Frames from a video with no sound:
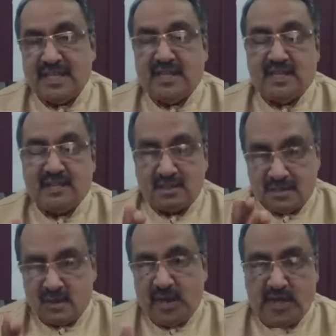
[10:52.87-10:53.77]
whether
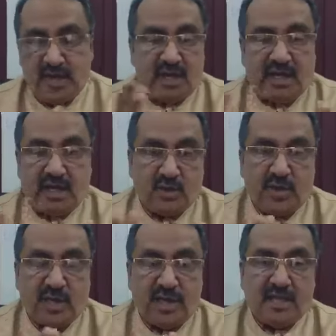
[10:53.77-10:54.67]
knowingly or
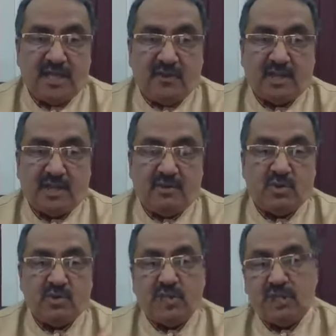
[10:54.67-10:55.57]
unknowingly, what they will do,